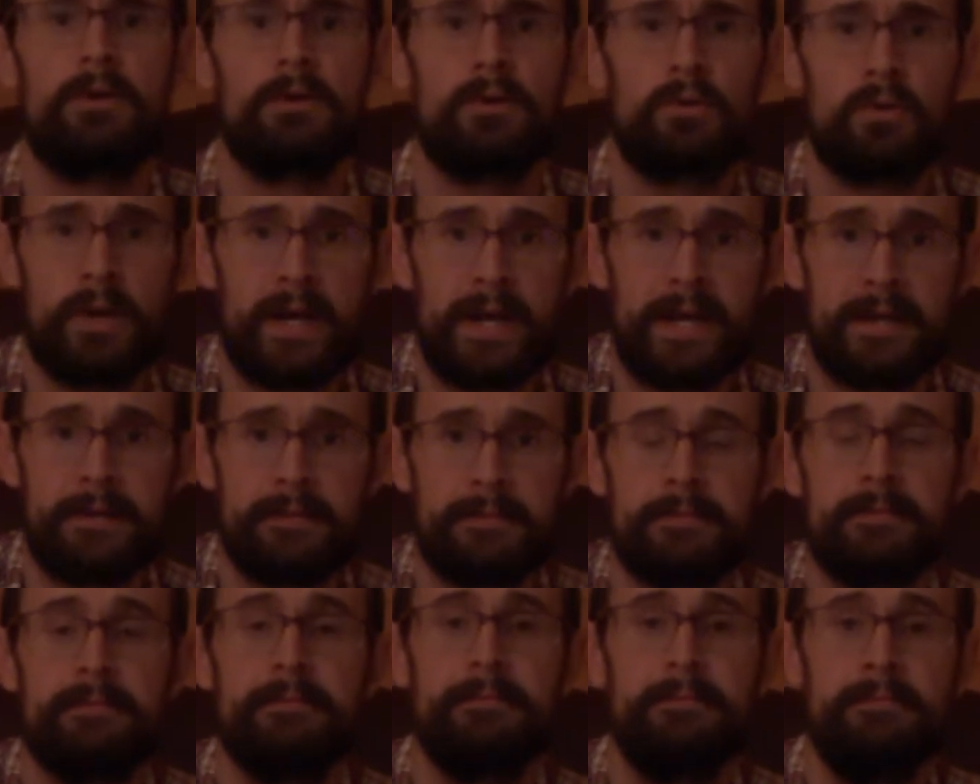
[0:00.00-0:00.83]
Great.
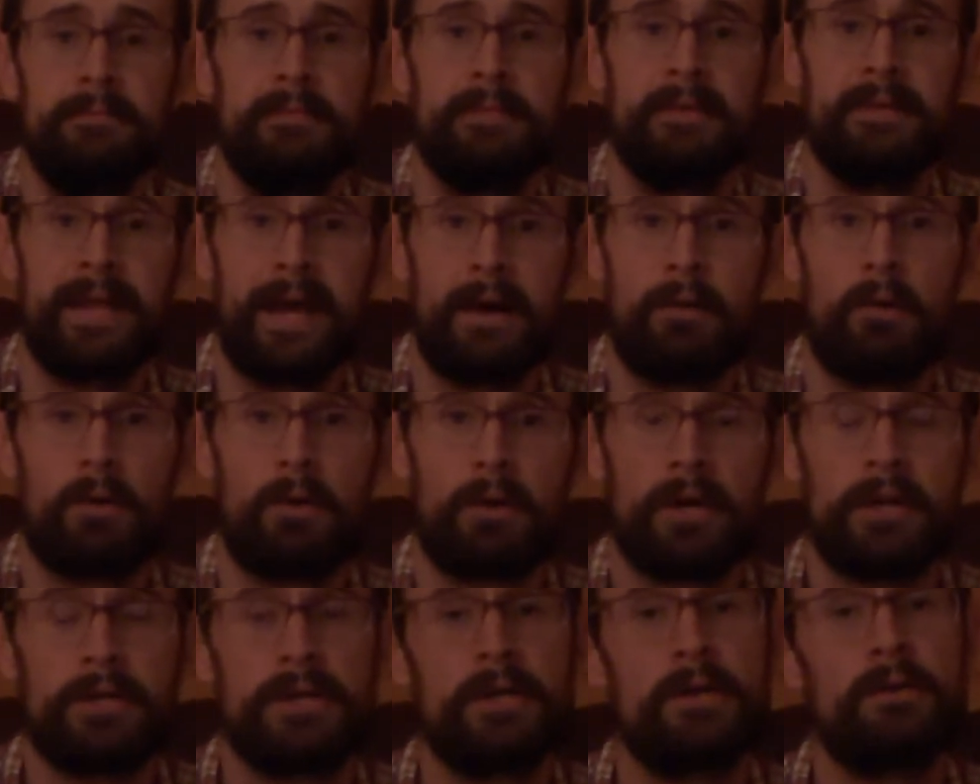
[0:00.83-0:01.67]
Now what
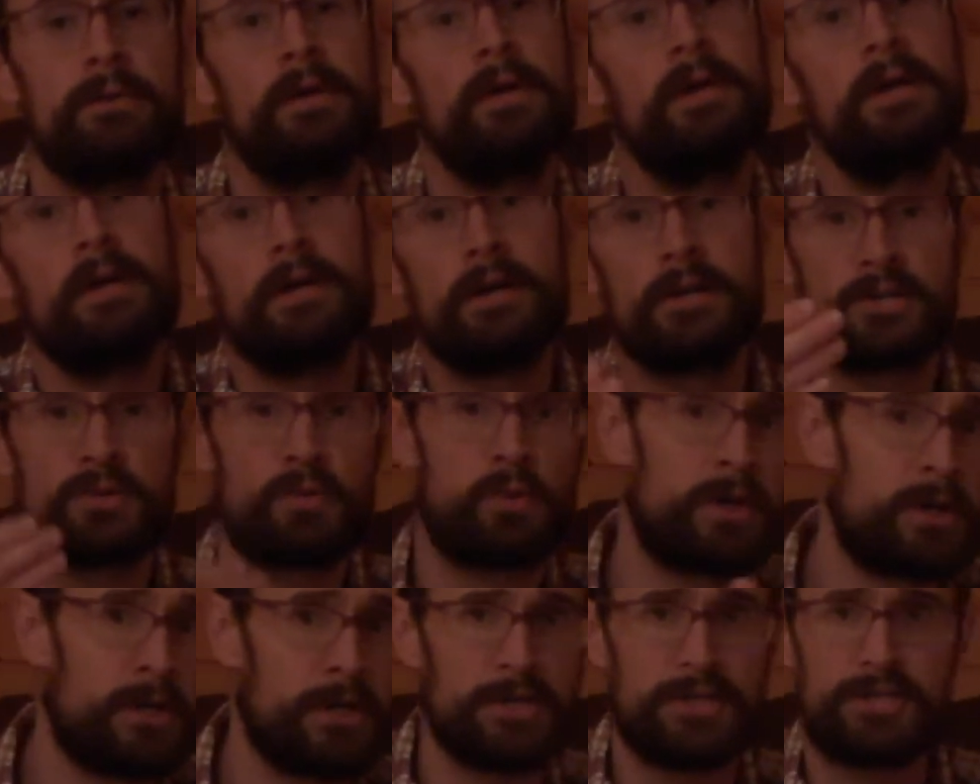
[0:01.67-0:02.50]
we're going to do is
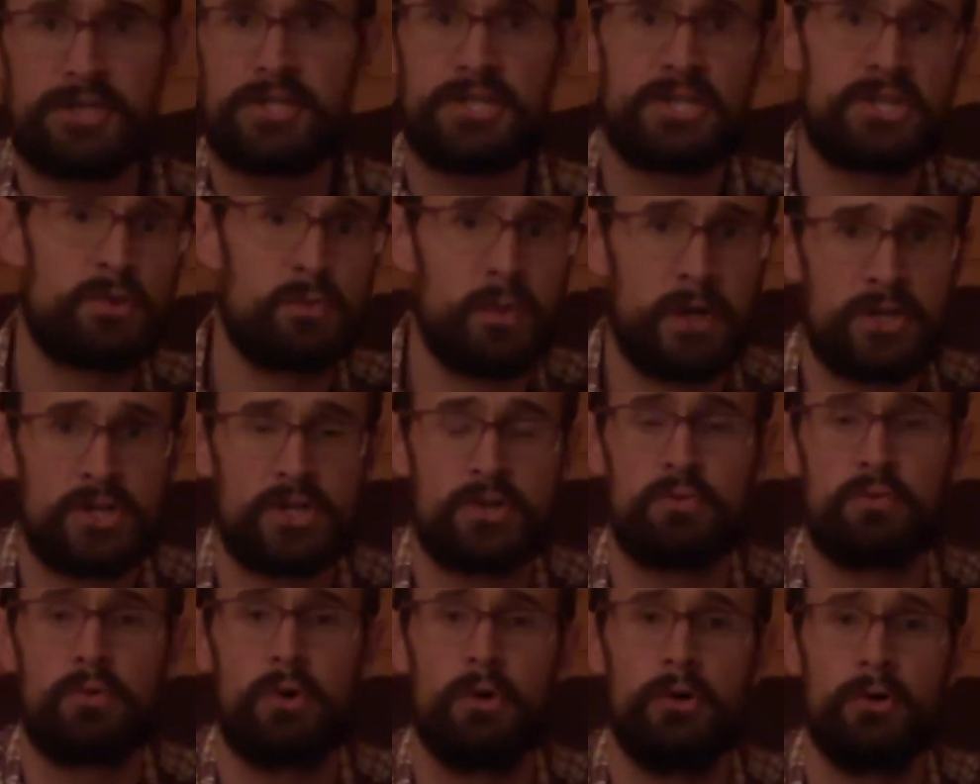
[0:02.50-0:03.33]
we're going to switch
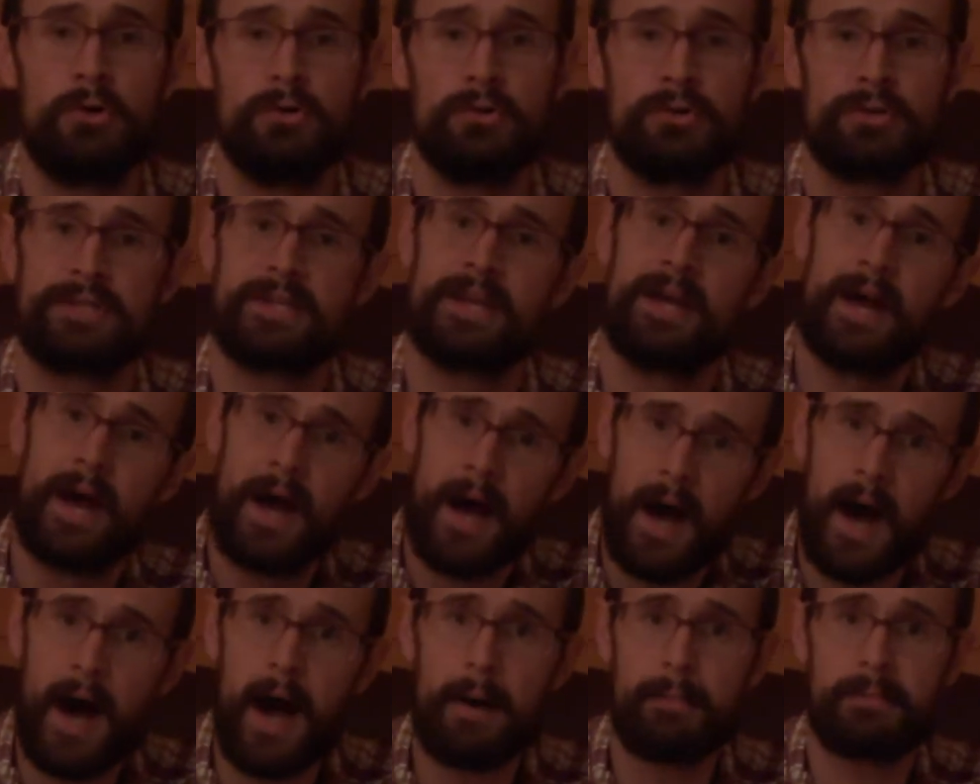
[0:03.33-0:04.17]
roles.
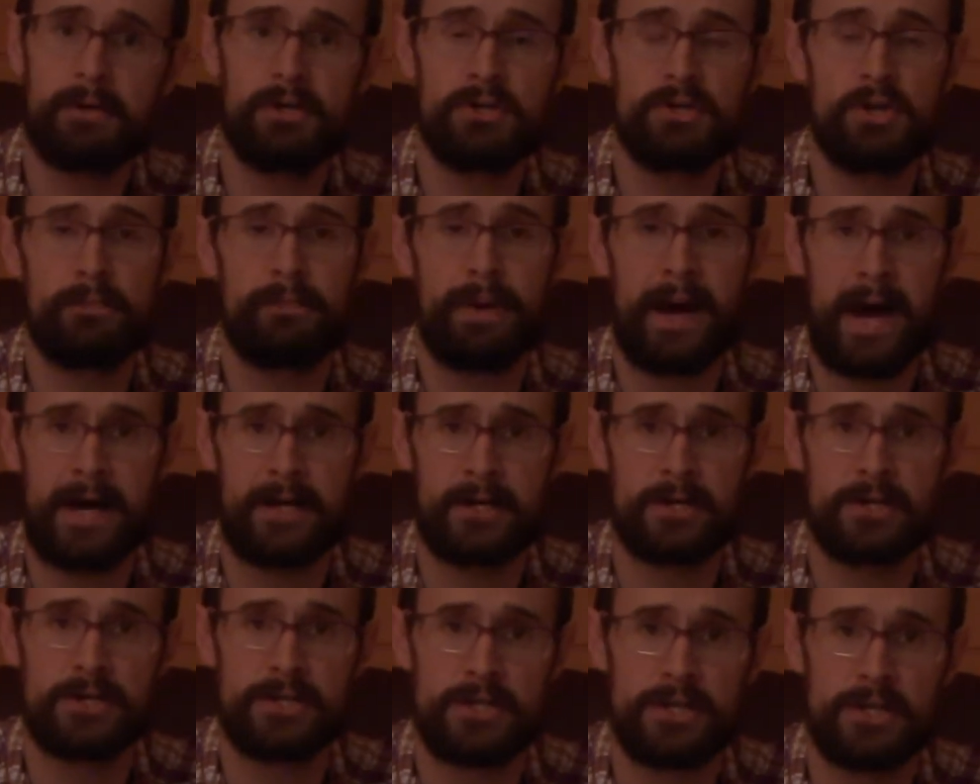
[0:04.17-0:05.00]
I'm going to do
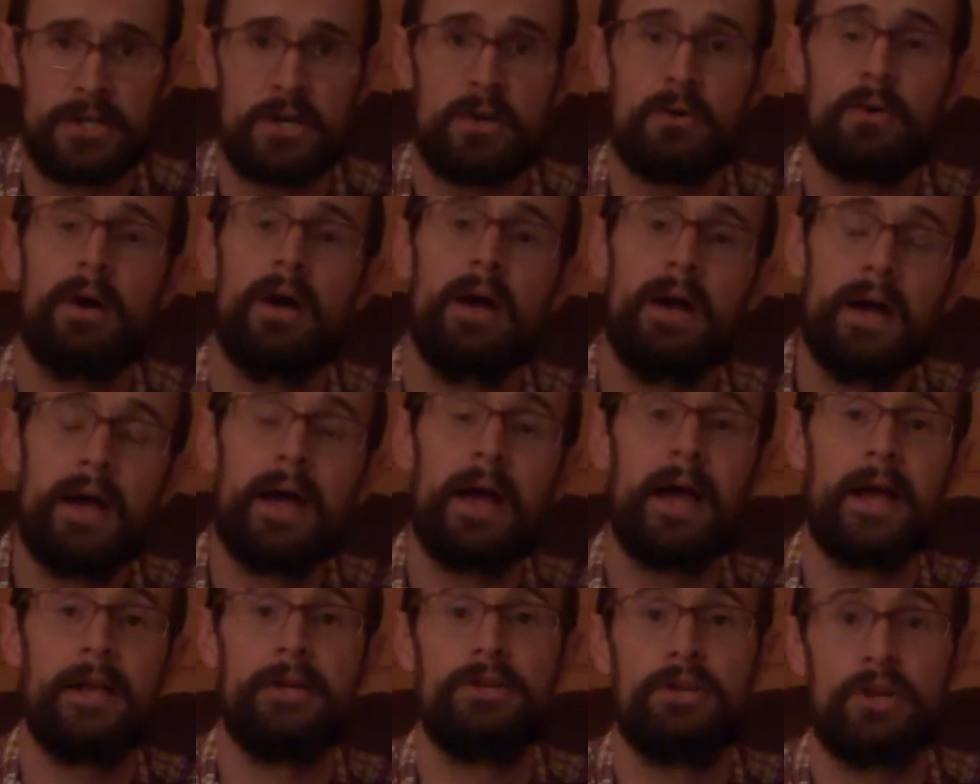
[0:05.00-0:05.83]
pattern 2,
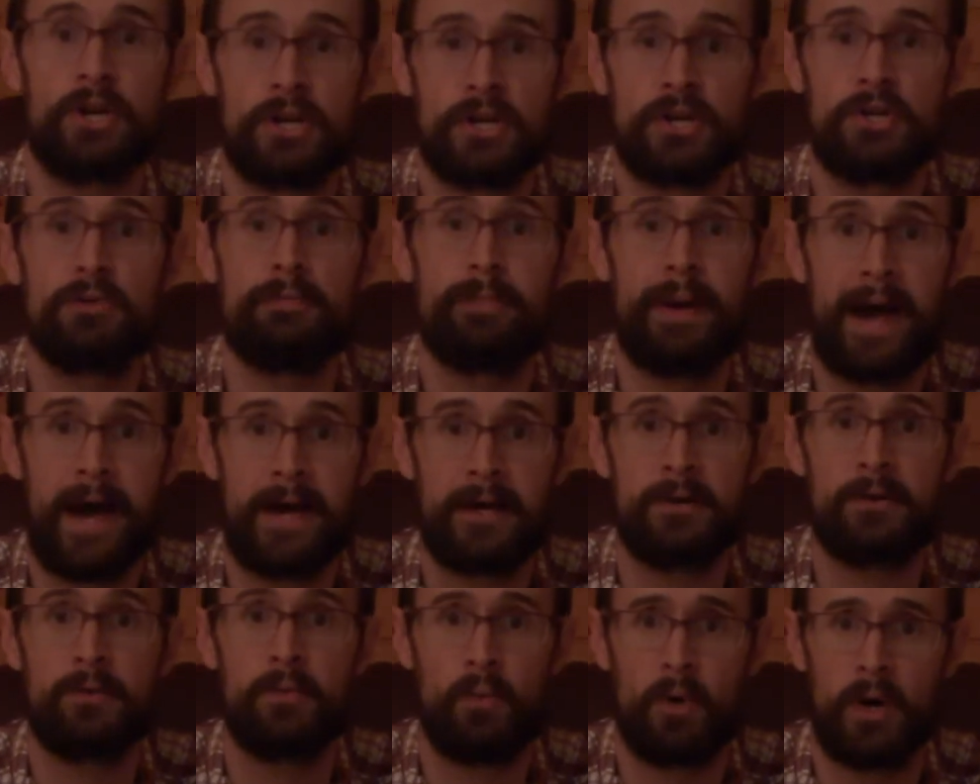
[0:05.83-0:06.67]
and you're going to do
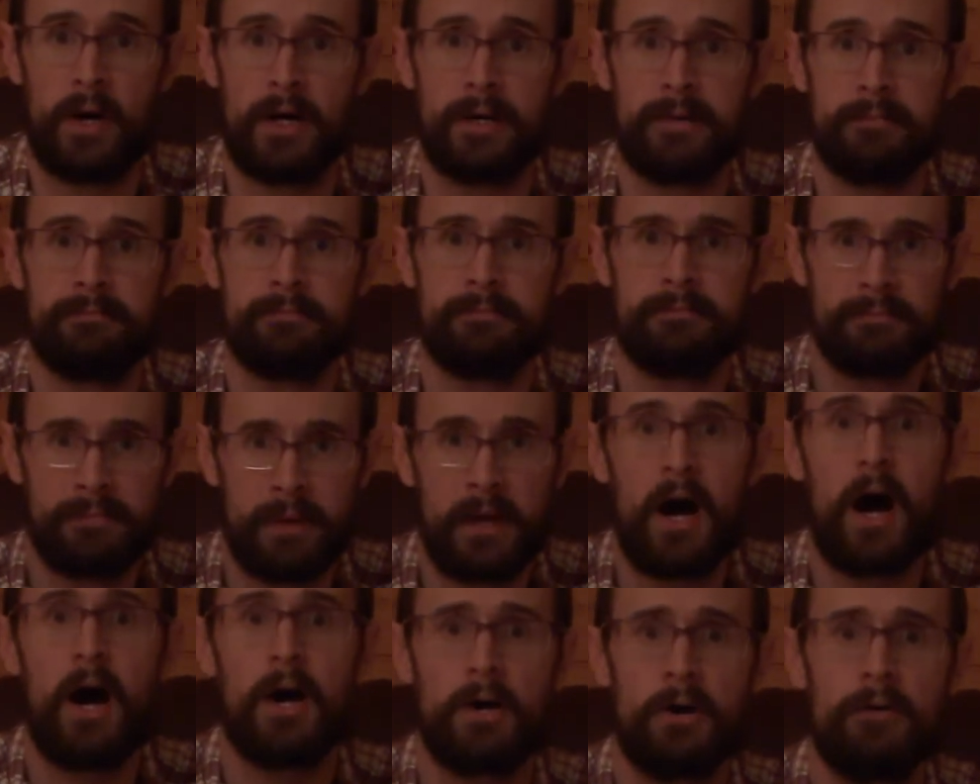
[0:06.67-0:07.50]
pattern 1. So
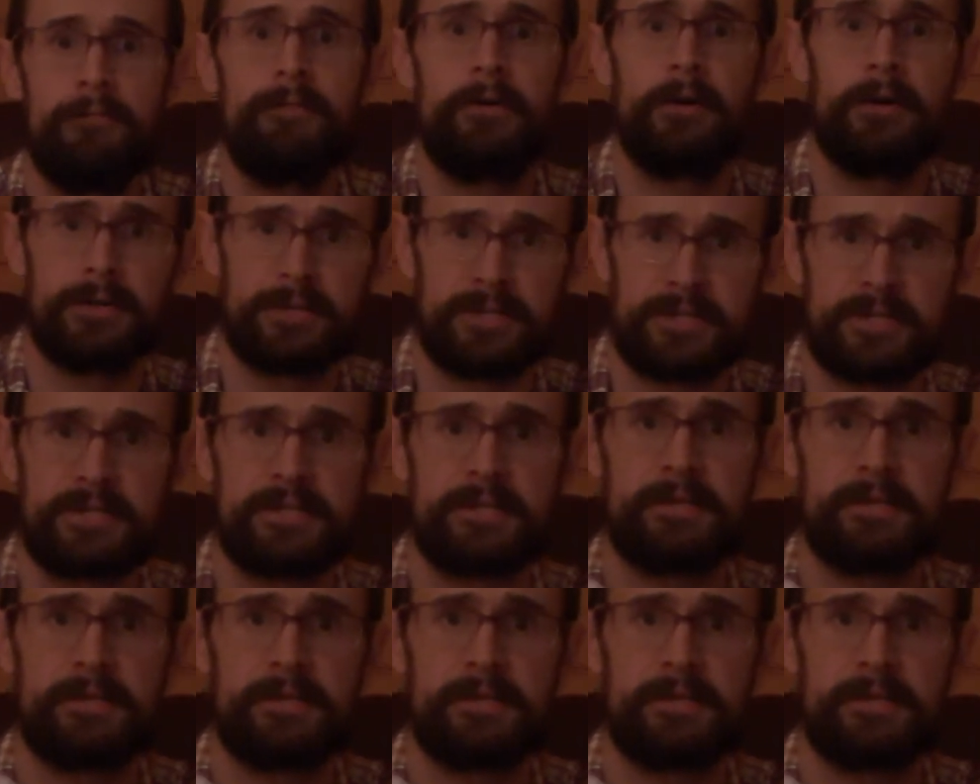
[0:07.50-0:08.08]
I'll go first.